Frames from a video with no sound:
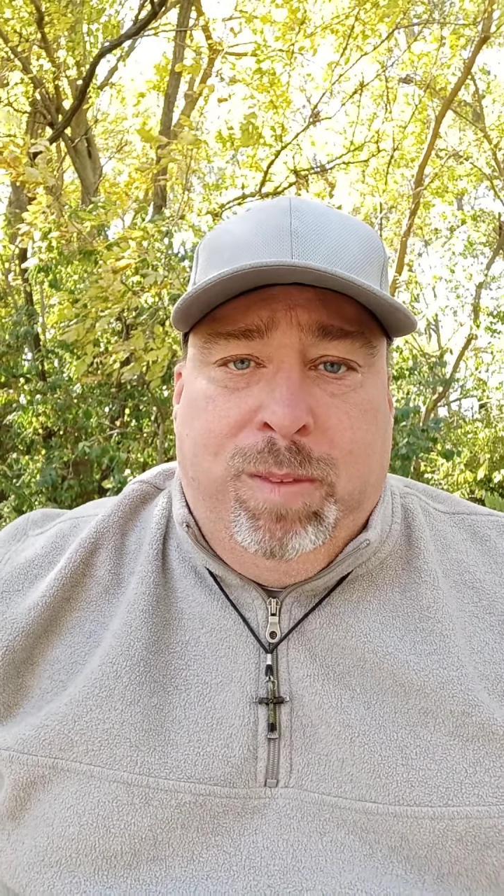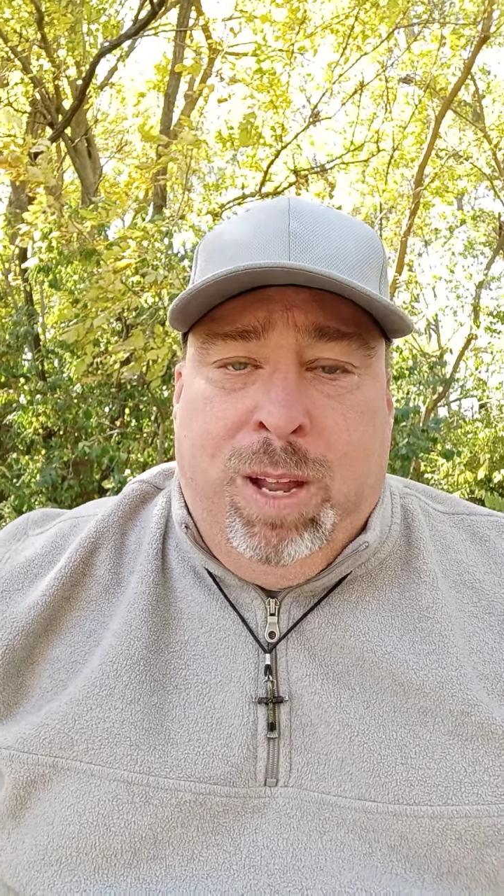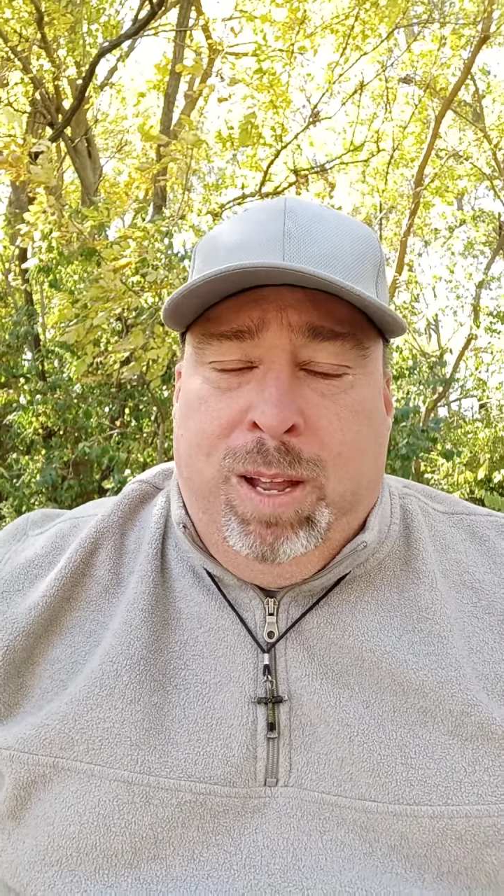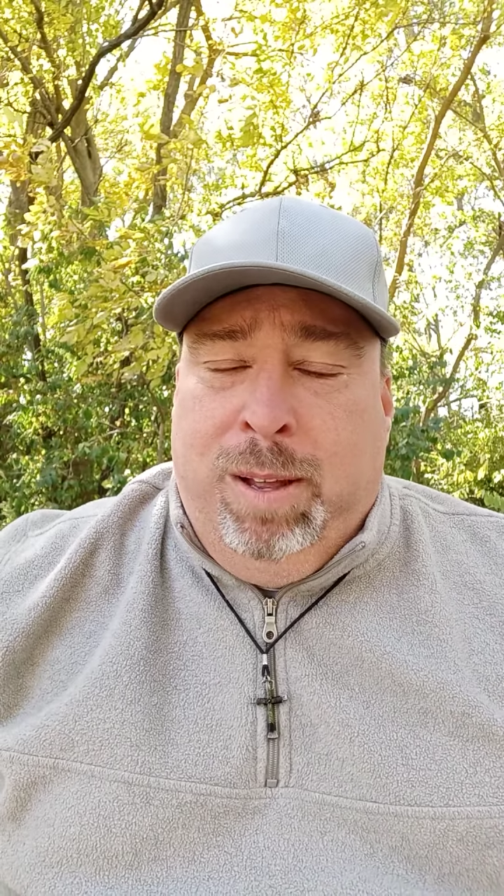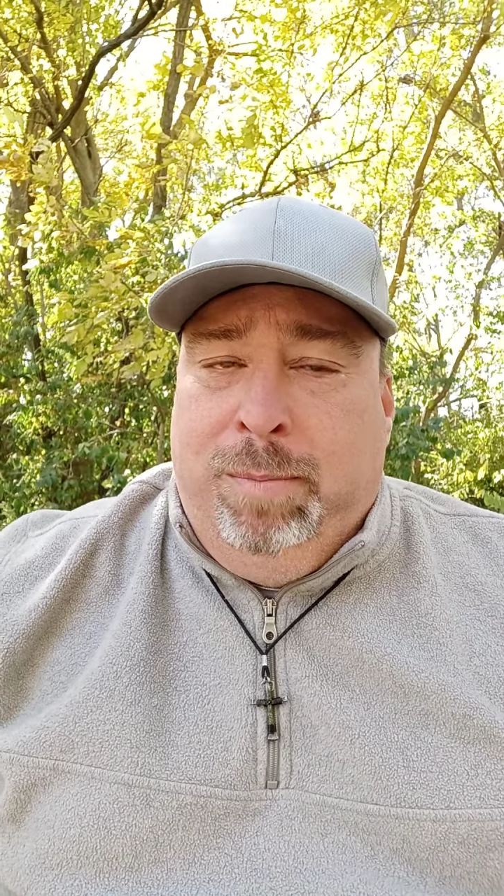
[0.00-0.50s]

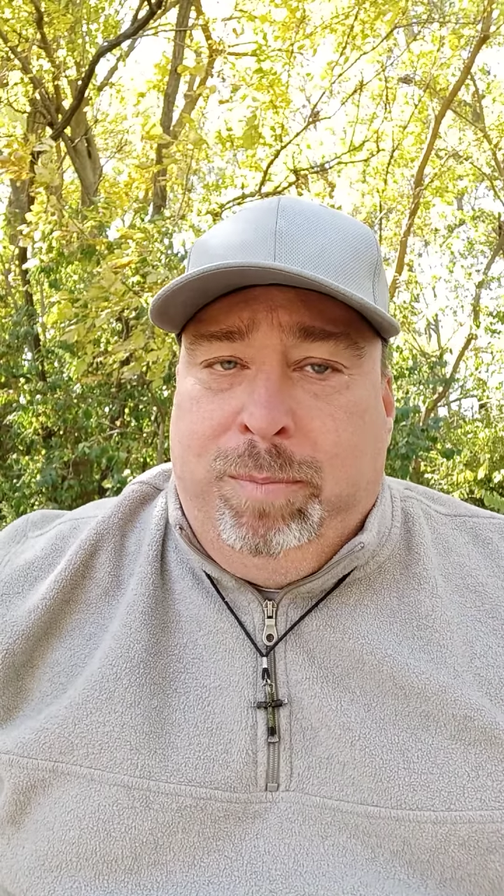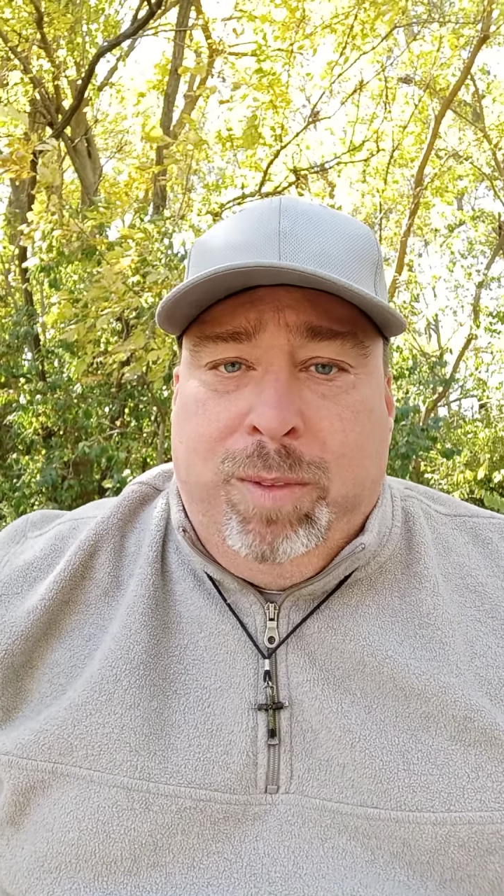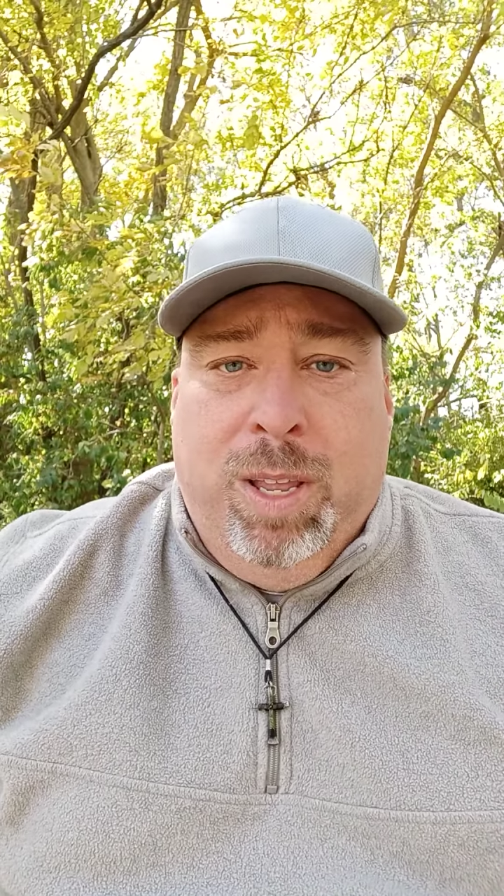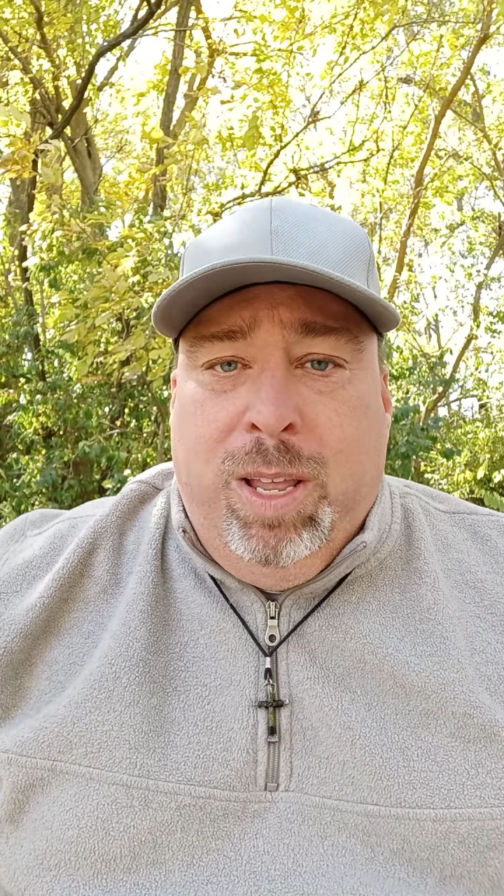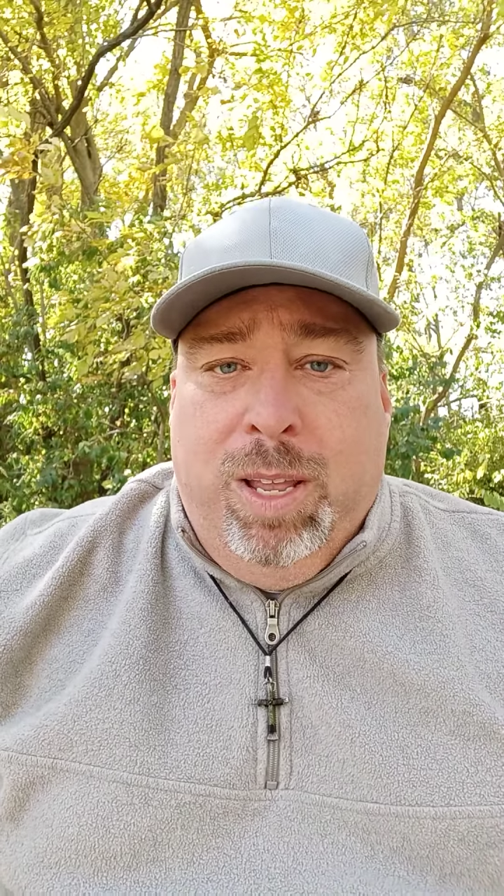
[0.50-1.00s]
Um,
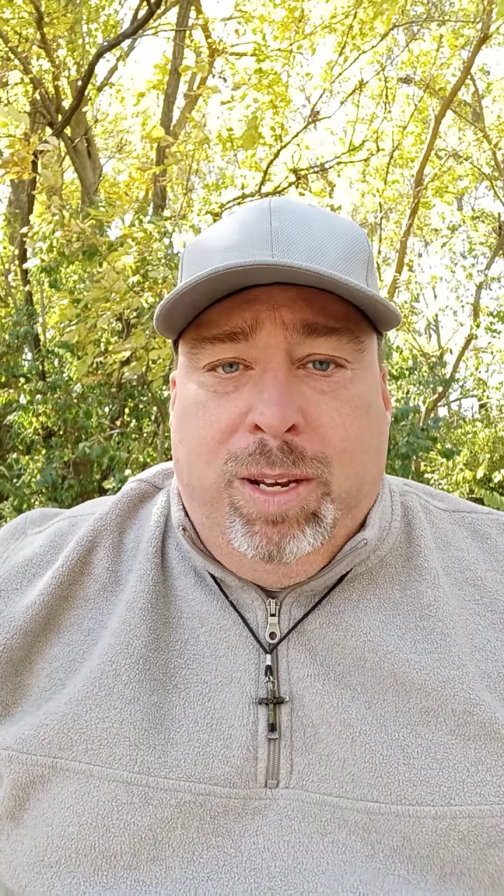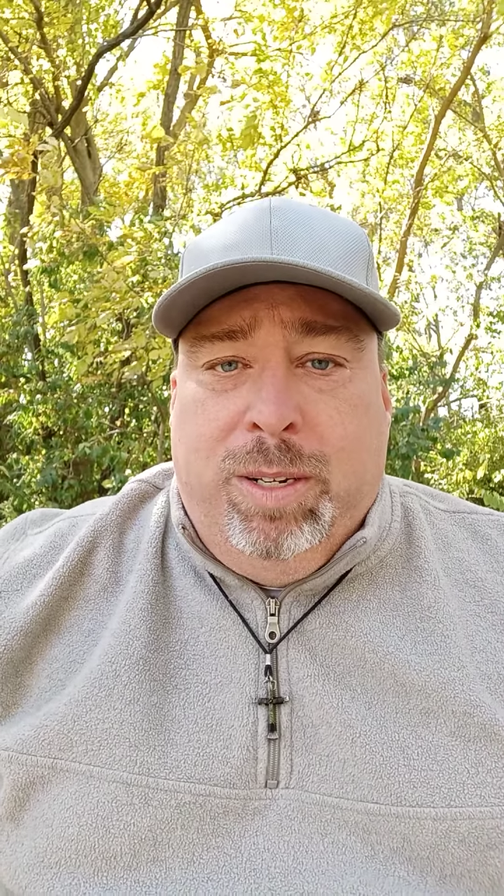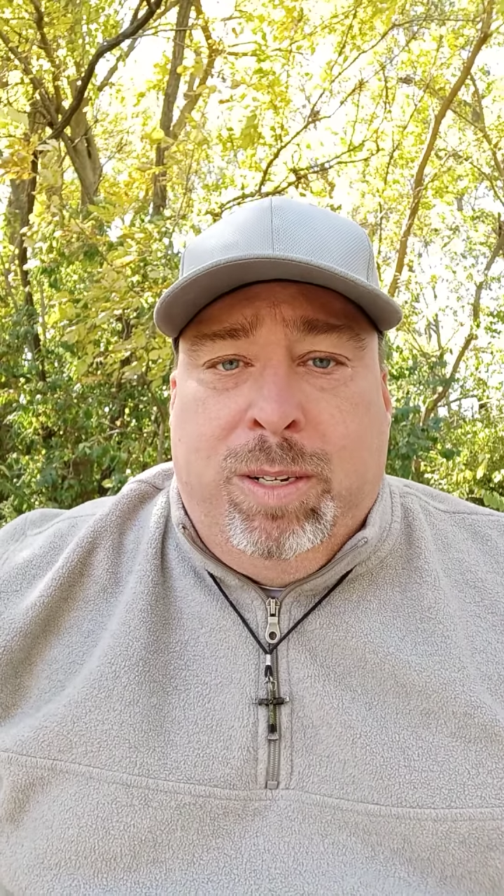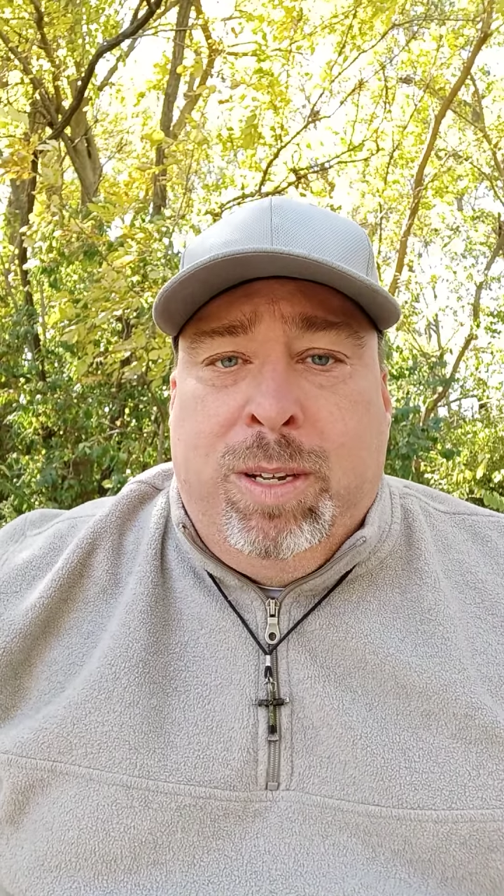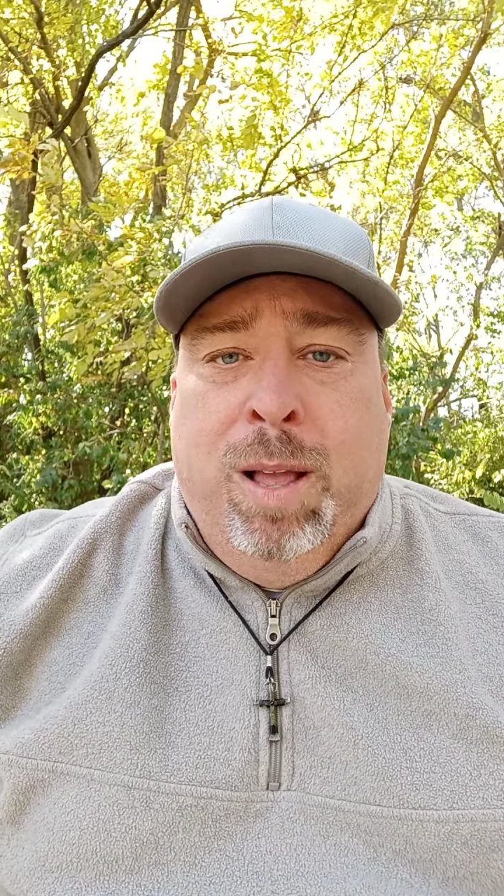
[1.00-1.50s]

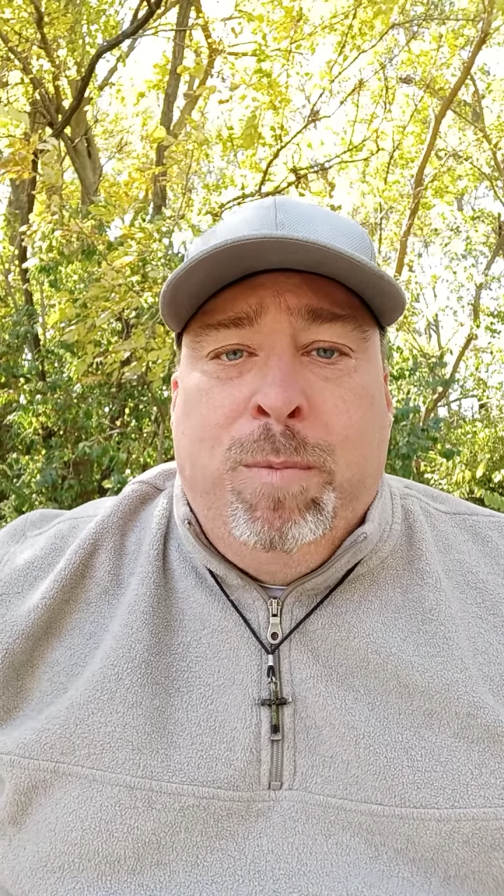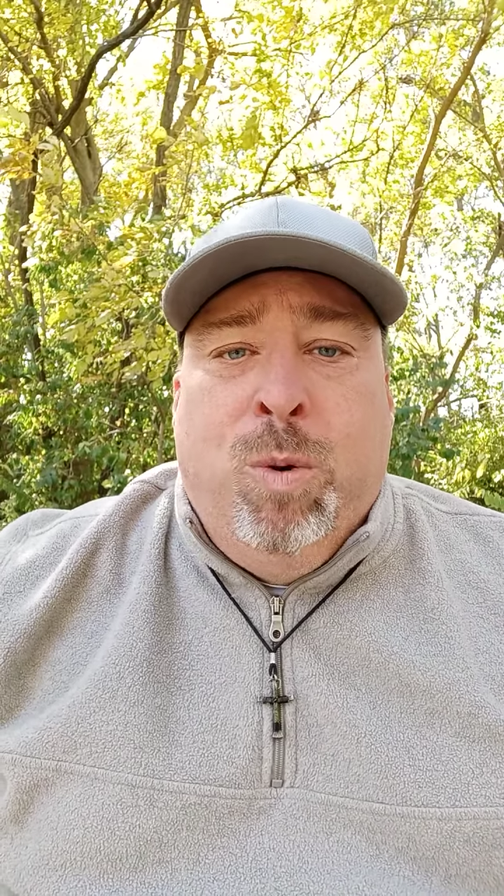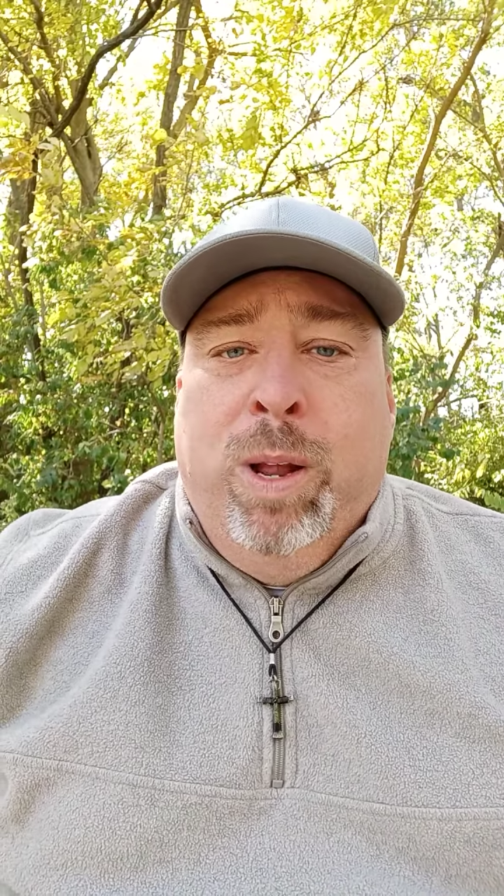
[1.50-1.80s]
come